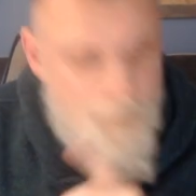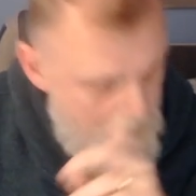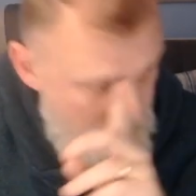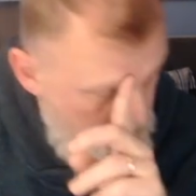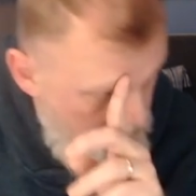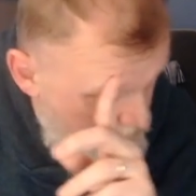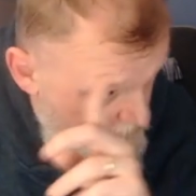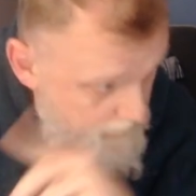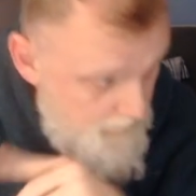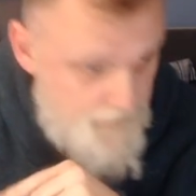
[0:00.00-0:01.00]
and
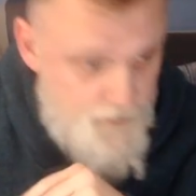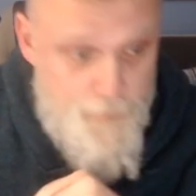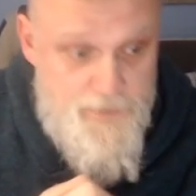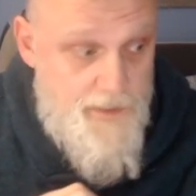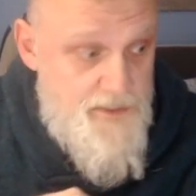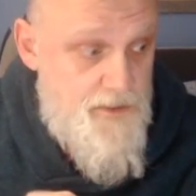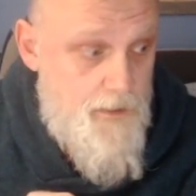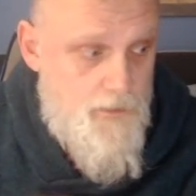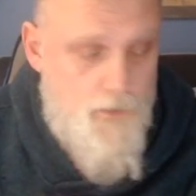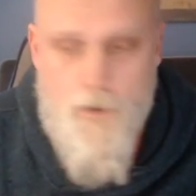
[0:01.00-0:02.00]
troops got stuck
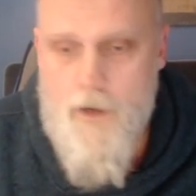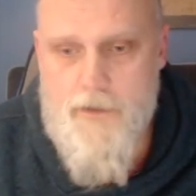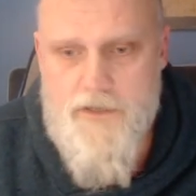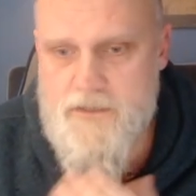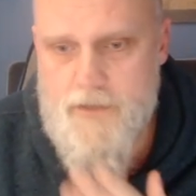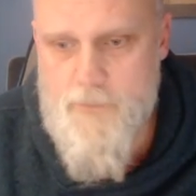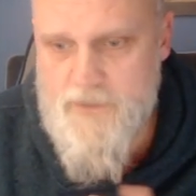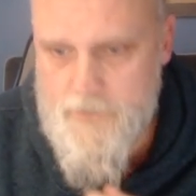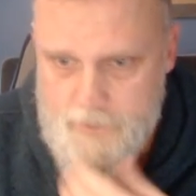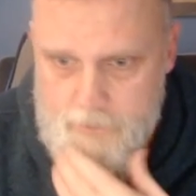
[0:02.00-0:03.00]
on the wire, just unable
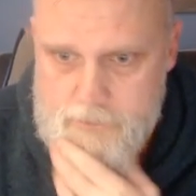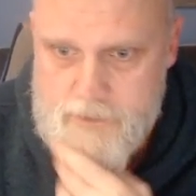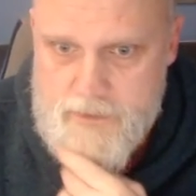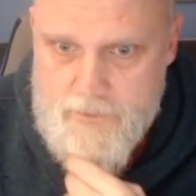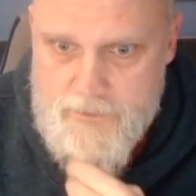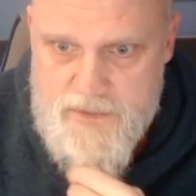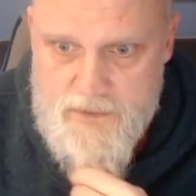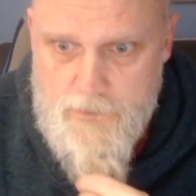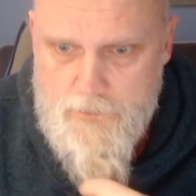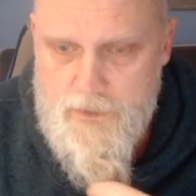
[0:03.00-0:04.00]
to get underneath it.
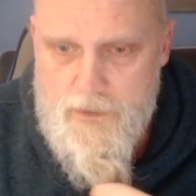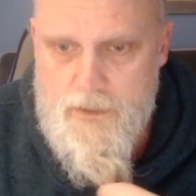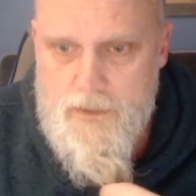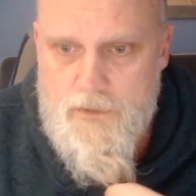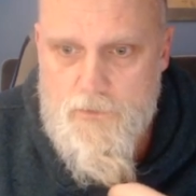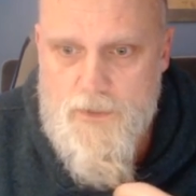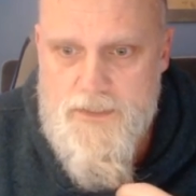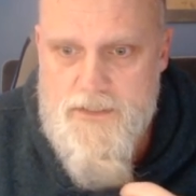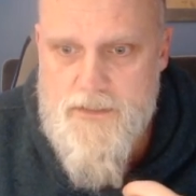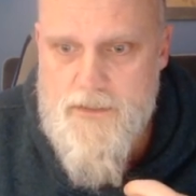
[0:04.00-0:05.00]
So what
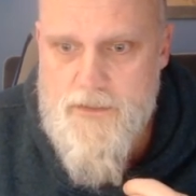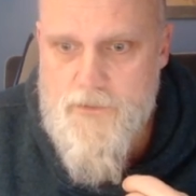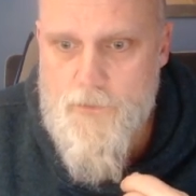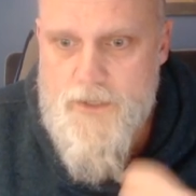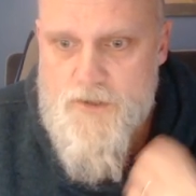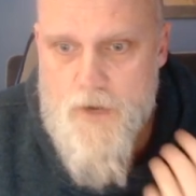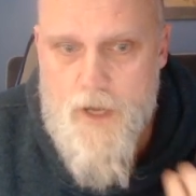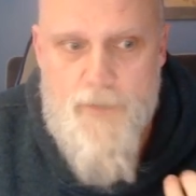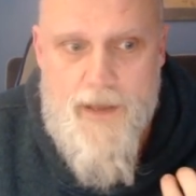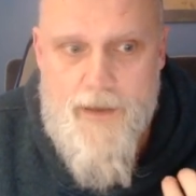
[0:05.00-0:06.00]
the only
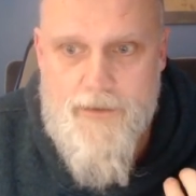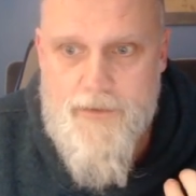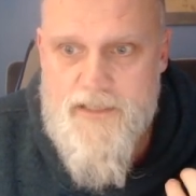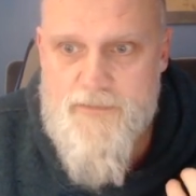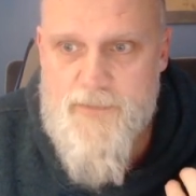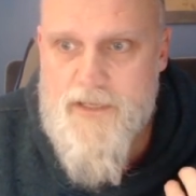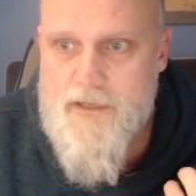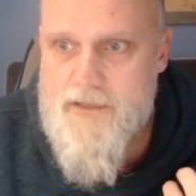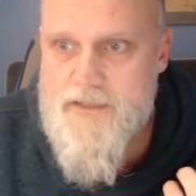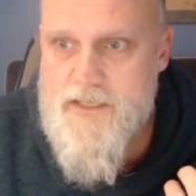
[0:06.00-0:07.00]
drawback is,
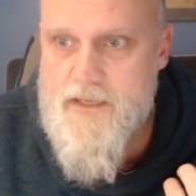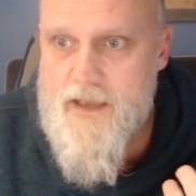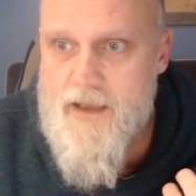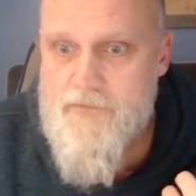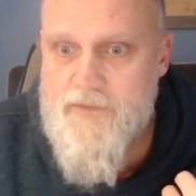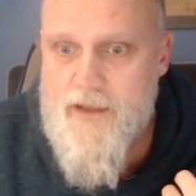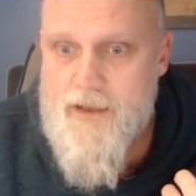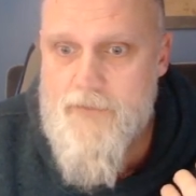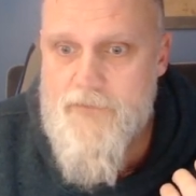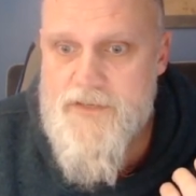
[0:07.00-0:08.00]
because you have to
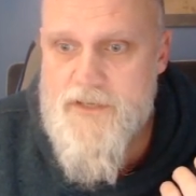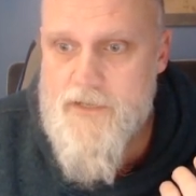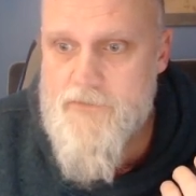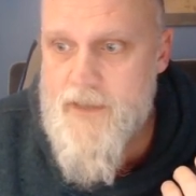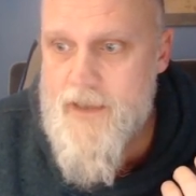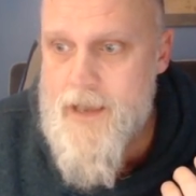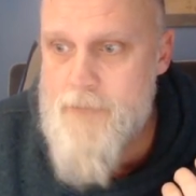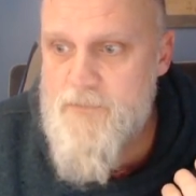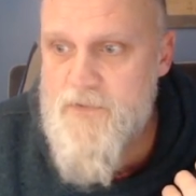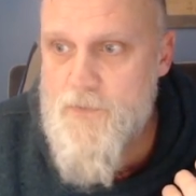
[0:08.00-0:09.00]
have this kind of a gap
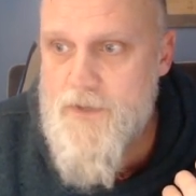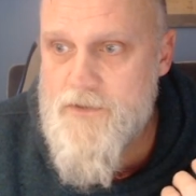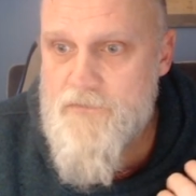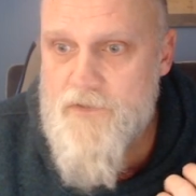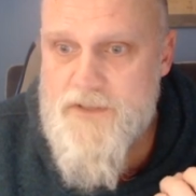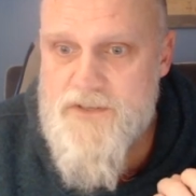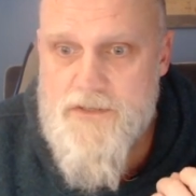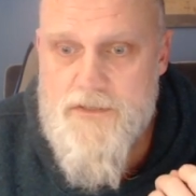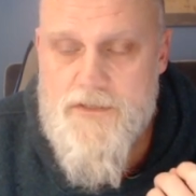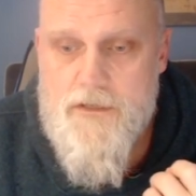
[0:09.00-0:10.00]
between your
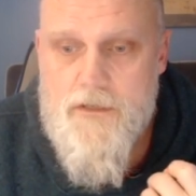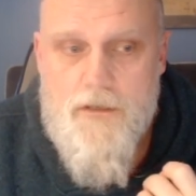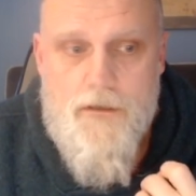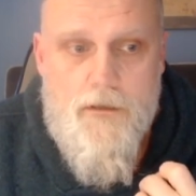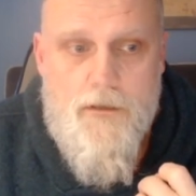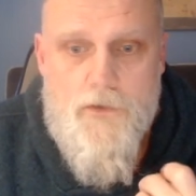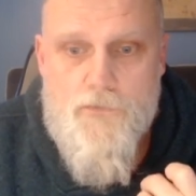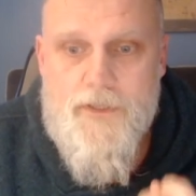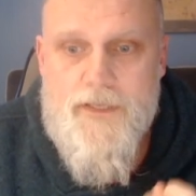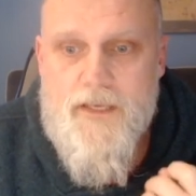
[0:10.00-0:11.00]
defenses, you
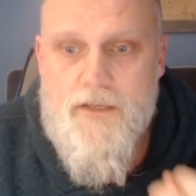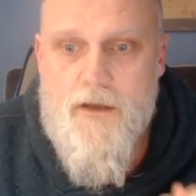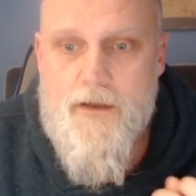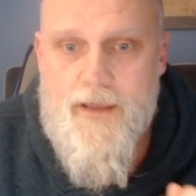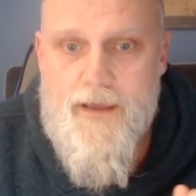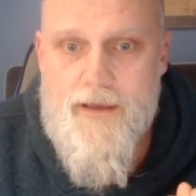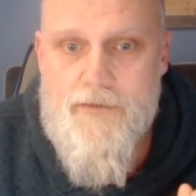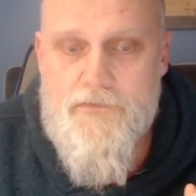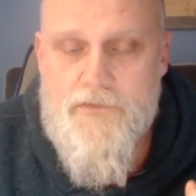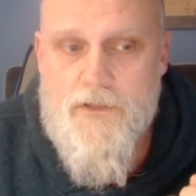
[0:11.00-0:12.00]
really cannot
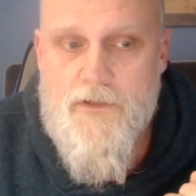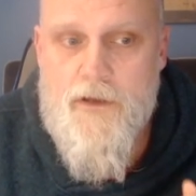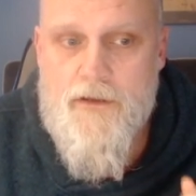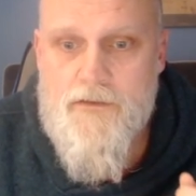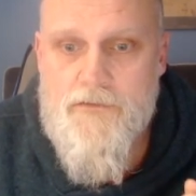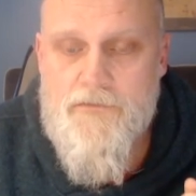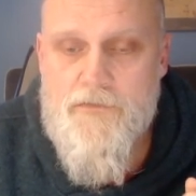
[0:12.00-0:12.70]
have a lot of